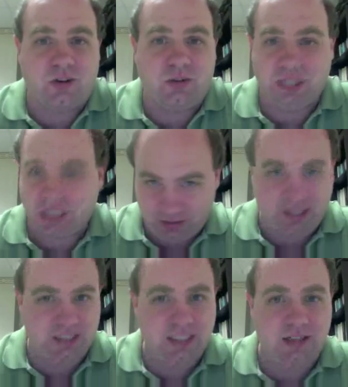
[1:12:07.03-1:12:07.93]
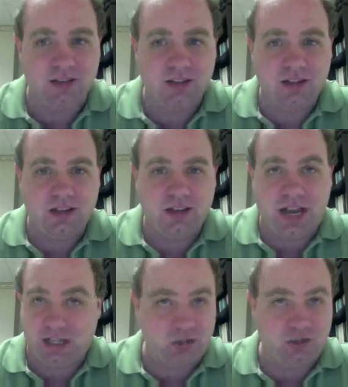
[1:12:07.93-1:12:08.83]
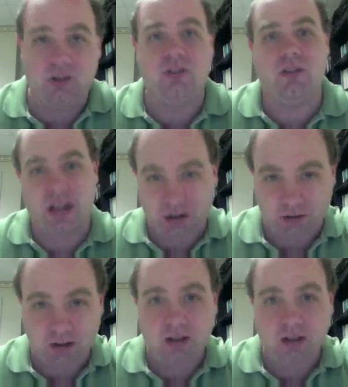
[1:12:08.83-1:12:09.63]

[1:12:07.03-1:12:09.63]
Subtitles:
We can, like I said, I can show you how